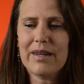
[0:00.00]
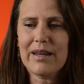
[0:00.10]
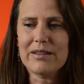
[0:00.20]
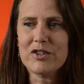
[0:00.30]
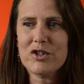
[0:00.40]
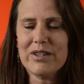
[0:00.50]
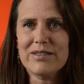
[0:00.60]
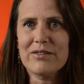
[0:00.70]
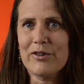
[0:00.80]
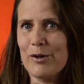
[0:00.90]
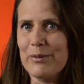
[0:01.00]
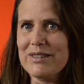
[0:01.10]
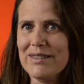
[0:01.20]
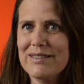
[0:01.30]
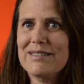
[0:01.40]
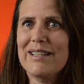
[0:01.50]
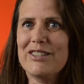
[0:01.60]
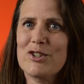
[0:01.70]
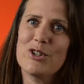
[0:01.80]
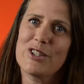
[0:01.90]
and she's a pharmacist,
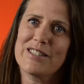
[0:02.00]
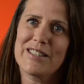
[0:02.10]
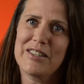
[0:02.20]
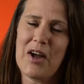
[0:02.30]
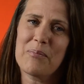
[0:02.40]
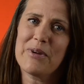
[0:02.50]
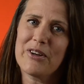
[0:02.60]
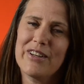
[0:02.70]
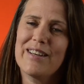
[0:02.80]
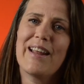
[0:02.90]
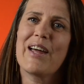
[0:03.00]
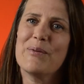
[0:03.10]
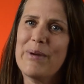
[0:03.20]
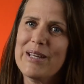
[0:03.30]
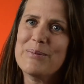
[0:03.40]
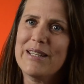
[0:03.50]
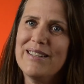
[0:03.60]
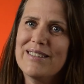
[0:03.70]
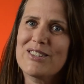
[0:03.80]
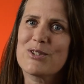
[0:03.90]
and she just got married and had a
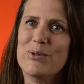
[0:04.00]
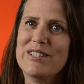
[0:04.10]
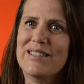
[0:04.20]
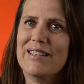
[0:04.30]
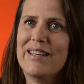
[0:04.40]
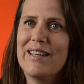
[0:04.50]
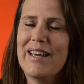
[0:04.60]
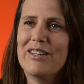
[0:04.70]
baby just recently.